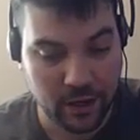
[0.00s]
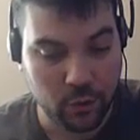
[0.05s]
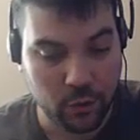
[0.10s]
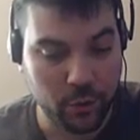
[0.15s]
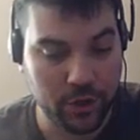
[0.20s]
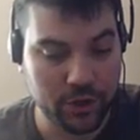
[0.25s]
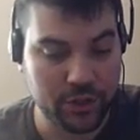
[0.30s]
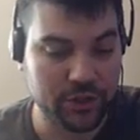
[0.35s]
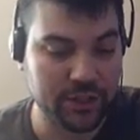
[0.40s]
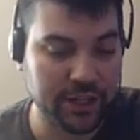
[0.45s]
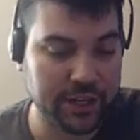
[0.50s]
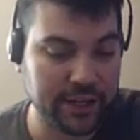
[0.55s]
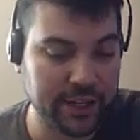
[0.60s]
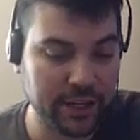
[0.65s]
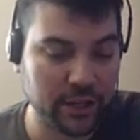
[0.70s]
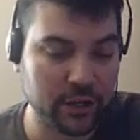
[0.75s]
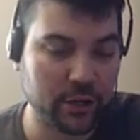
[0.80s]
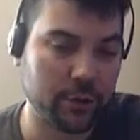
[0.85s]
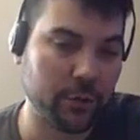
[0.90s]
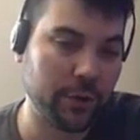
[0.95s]
which did
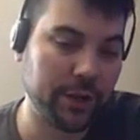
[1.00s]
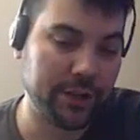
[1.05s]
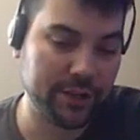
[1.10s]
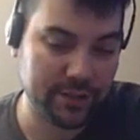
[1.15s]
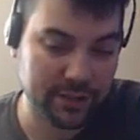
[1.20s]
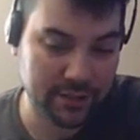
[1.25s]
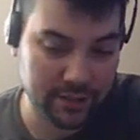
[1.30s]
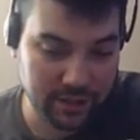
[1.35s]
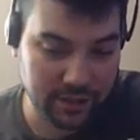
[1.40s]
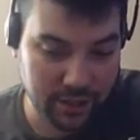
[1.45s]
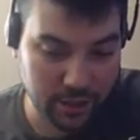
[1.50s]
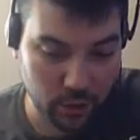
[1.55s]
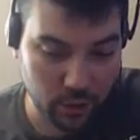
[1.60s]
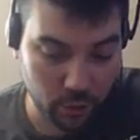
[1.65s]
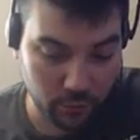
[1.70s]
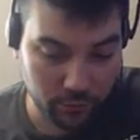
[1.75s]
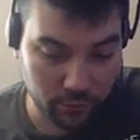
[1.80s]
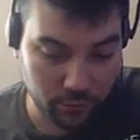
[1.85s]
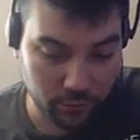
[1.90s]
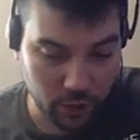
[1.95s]
increase the
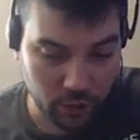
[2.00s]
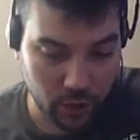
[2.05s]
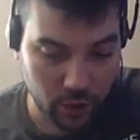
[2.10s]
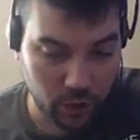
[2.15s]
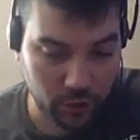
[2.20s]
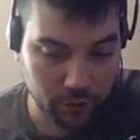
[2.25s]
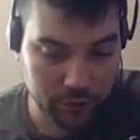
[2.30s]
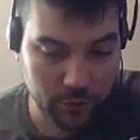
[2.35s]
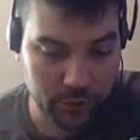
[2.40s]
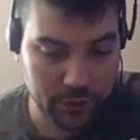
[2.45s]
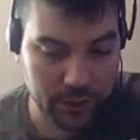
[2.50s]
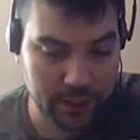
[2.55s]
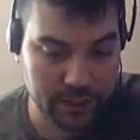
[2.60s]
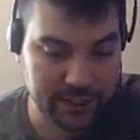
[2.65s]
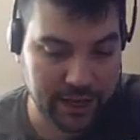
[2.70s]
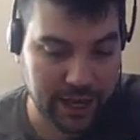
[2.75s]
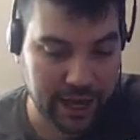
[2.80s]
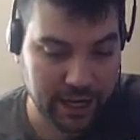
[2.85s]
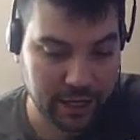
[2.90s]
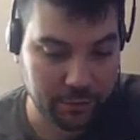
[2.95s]
overall all-unit
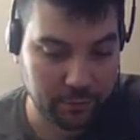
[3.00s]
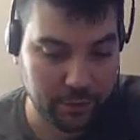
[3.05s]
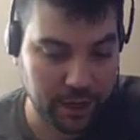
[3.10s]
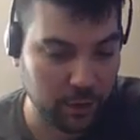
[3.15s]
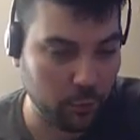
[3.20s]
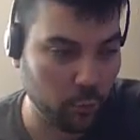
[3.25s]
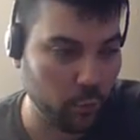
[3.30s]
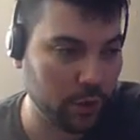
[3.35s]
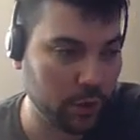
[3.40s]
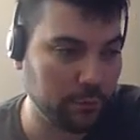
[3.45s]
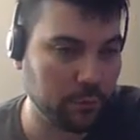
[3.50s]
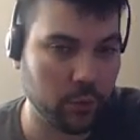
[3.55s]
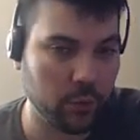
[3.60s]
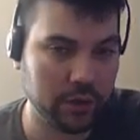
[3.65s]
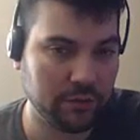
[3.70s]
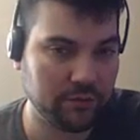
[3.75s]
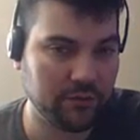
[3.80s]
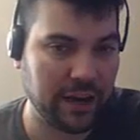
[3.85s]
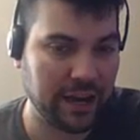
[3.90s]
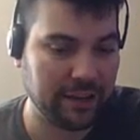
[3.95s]
attack by
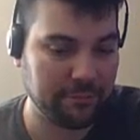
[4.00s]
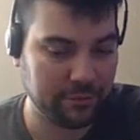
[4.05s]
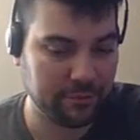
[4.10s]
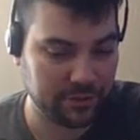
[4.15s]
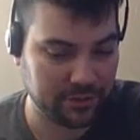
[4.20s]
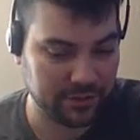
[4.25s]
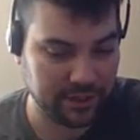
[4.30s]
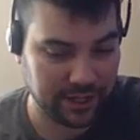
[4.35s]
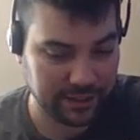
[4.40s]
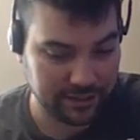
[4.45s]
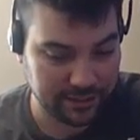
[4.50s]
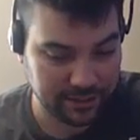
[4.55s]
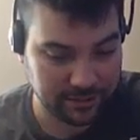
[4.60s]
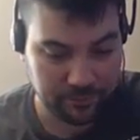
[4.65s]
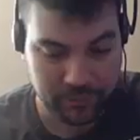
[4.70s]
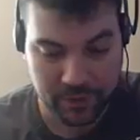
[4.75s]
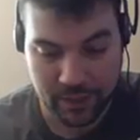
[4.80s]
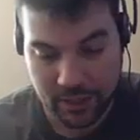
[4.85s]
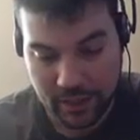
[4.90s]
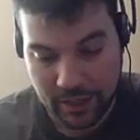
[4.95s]
1.5%.
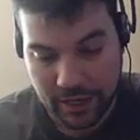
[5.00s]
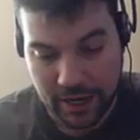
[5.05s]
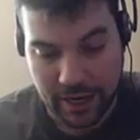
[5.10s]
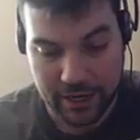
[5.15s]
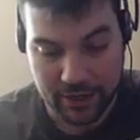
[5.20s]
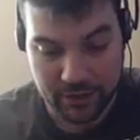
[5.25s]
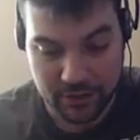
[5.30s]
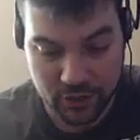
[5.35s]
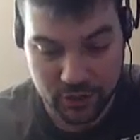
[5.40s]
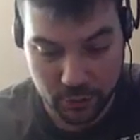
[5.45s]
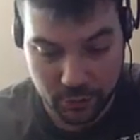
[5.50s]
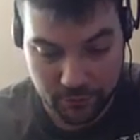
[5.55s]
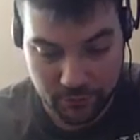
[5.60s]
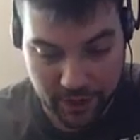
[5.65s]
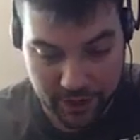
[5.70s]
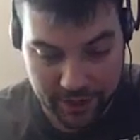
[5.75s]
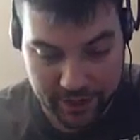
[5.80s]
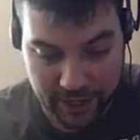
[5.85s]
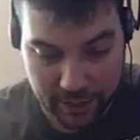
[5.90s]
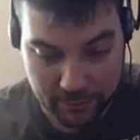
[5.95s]
I assume if
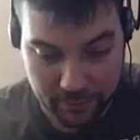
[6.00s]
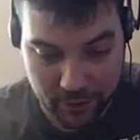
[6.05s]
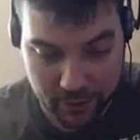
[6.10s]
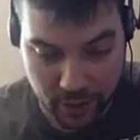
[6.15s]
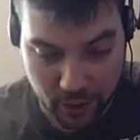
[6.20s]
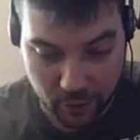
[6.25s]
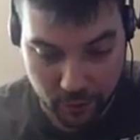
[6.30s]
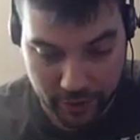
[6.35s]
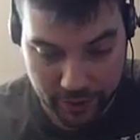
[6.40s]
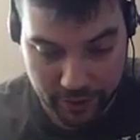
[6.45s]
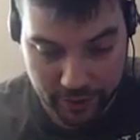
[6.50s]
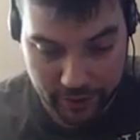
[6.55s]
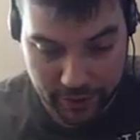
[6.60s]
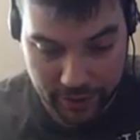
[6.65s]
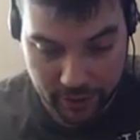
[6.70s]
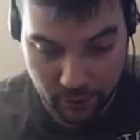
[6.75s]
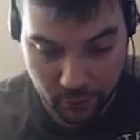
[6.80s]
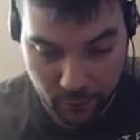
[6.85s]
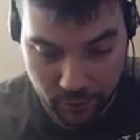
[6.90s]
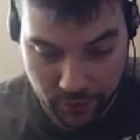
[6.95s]
I kept going,
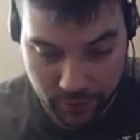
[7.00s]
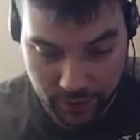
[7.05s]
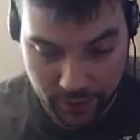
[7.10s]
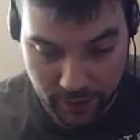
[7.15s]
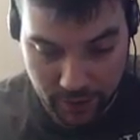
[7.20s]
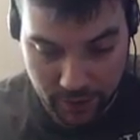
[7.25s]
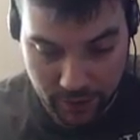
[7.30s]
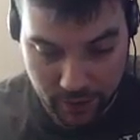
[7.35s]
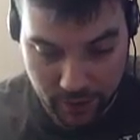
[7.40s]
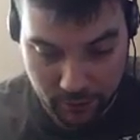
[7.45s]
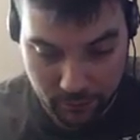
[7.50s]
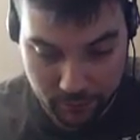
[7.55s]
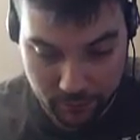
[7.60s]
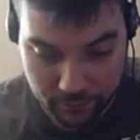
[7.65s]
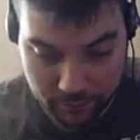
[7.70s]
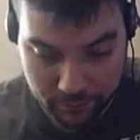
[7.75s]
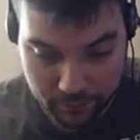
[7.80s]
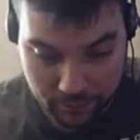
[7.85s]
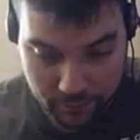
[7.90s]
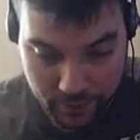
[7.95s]
it would
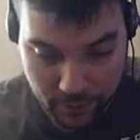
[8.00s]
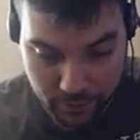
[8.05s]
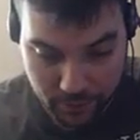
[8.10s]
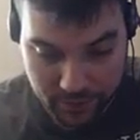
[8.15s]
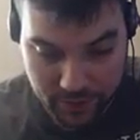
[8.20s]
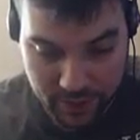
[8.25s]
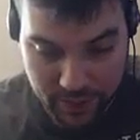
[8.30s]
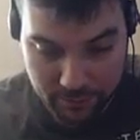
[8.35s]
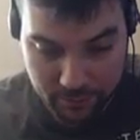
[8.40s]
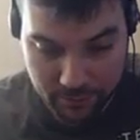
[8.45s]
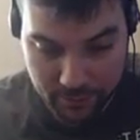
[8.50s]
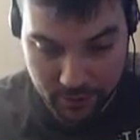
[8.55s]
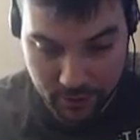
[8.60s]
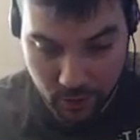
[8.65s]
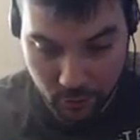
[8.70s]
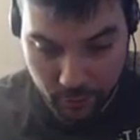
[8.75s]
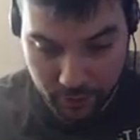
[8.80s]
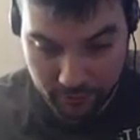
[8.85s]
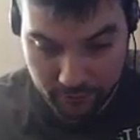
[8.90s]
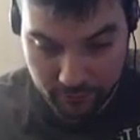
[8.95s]
keep going